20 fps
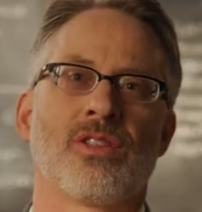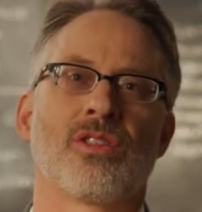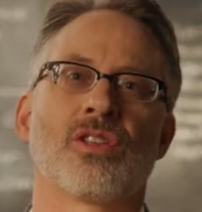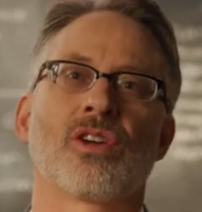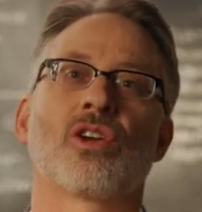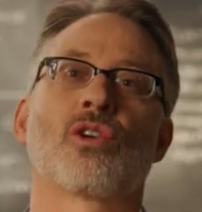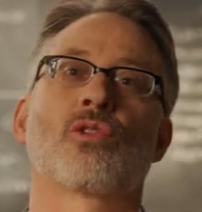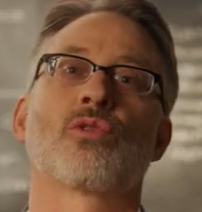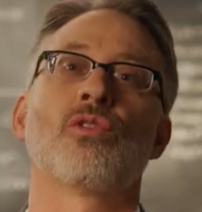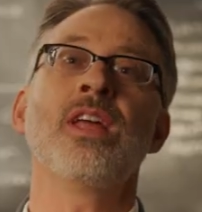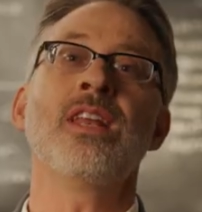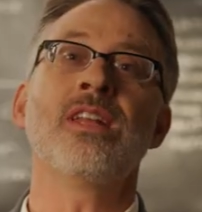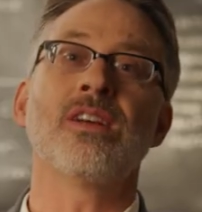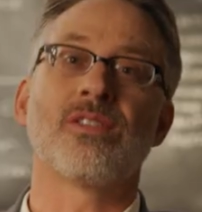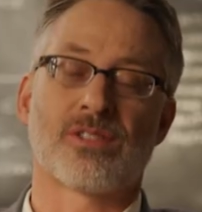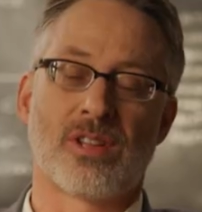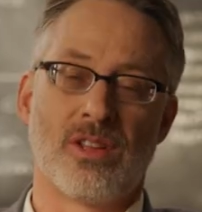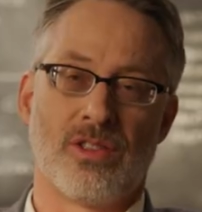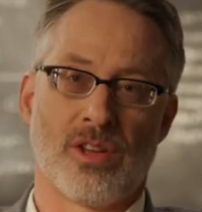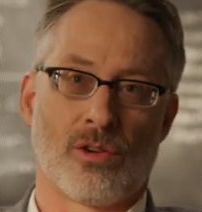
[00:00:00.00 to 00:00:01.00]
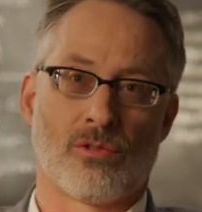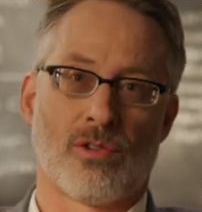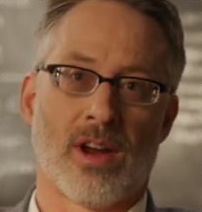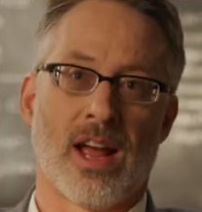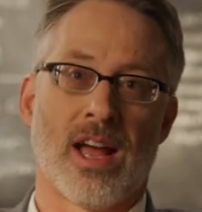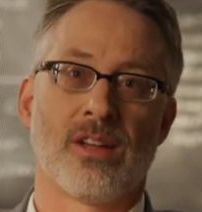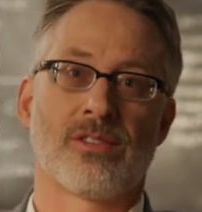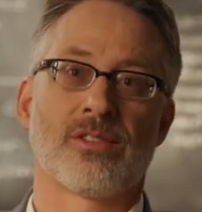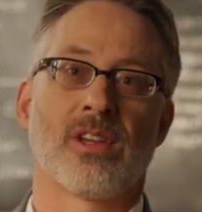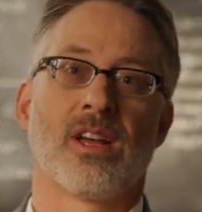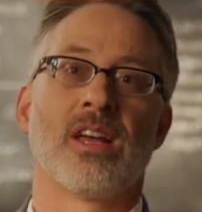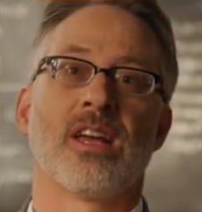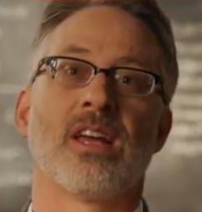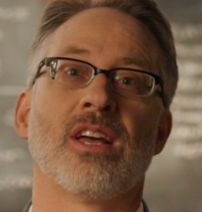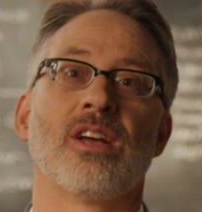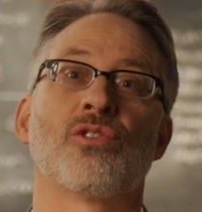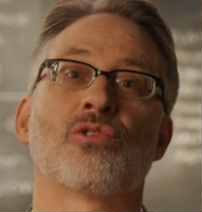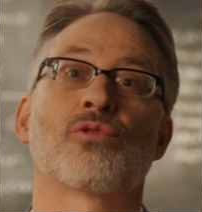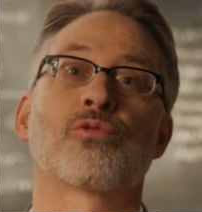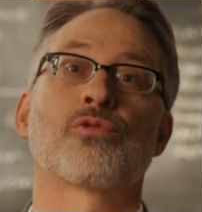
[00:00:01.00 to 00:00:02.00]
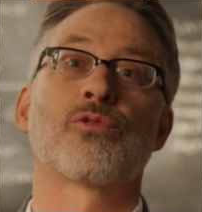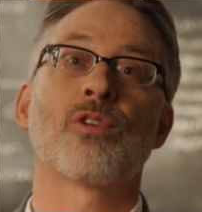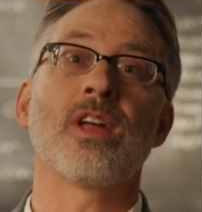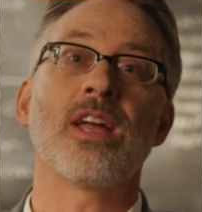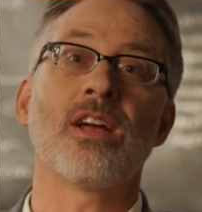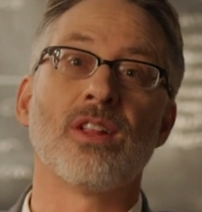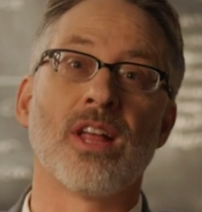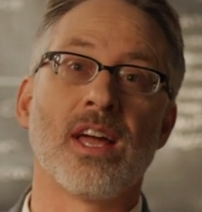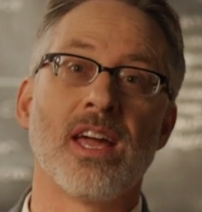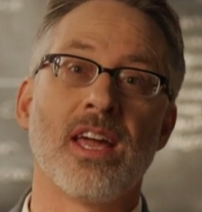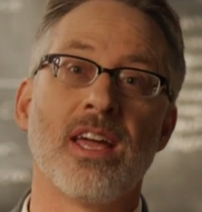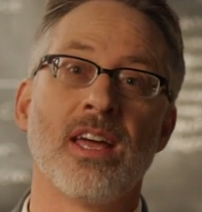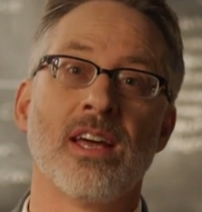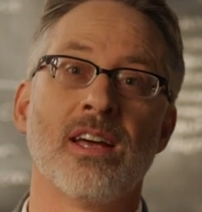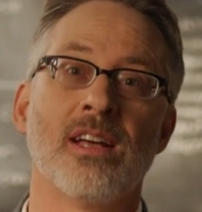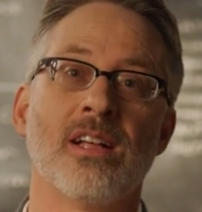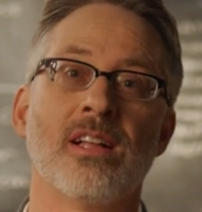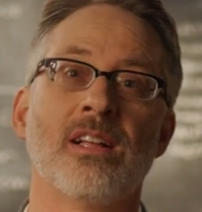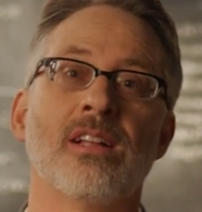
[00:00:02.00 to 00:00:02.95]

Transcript: The greenness in the grass is really